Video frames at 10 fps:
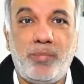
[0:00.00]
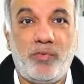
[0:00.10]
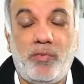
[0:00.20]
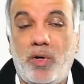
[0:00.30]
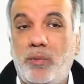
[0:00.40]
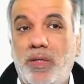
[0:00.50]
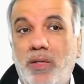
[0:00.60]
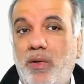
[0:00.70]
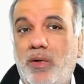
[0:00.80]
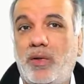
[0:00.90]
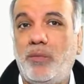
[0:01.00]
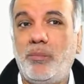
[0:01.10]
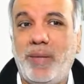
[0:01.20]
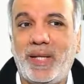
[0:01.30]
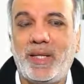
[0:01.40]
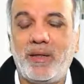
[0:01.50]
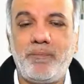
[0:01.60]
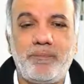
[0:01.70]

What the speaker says: perform a lot better.